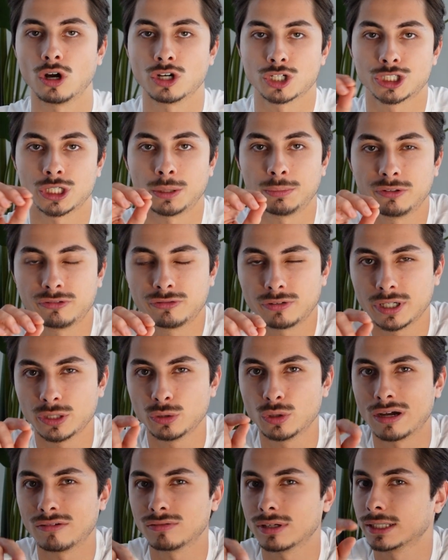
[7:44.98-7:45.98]
on Shopify,
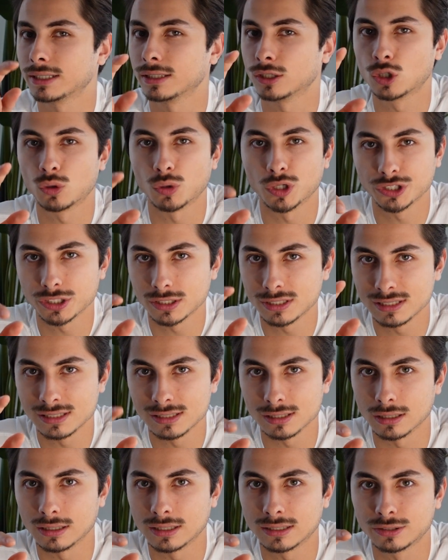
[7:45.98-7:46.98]
you have like a quantity
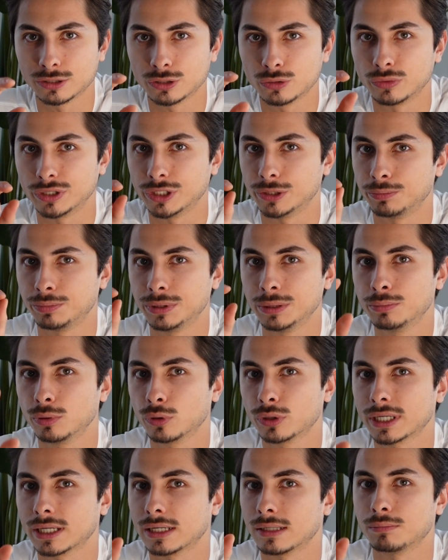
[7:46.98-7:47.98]
selector where people
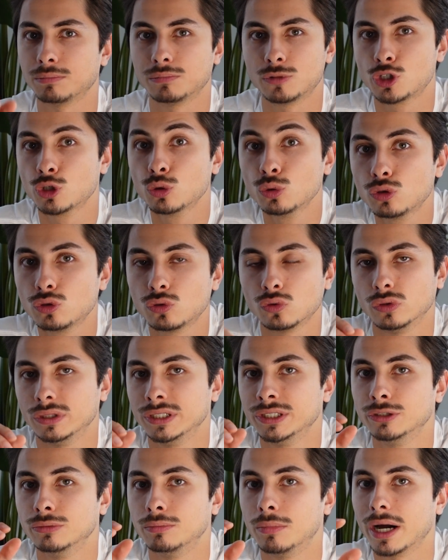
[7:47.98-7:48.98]
can choose to
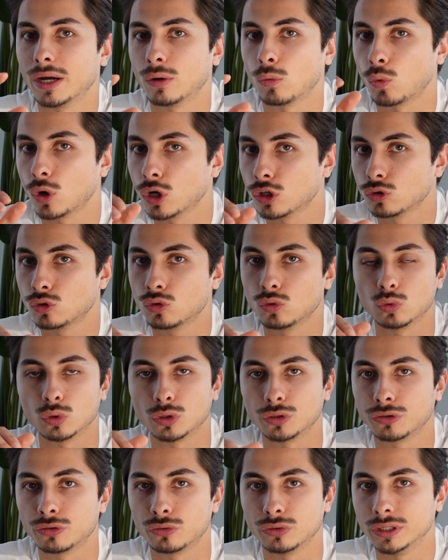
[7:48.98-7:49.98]
either buy 1, 2,
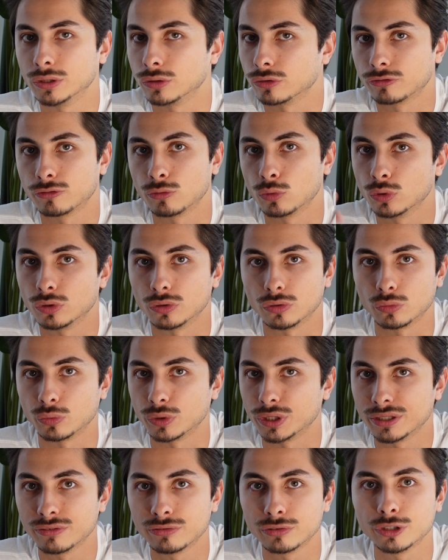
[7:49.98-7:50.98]
or 3, or 4, or
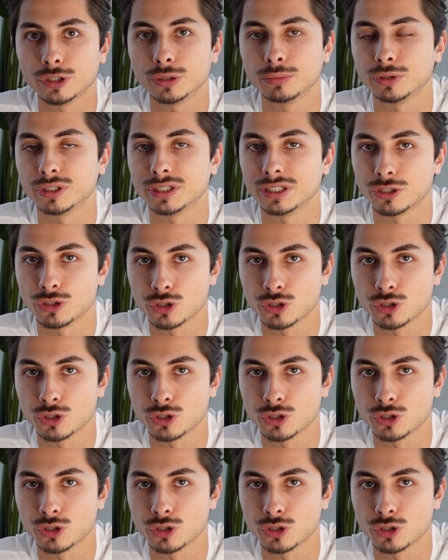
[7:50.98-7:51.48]
whatever number they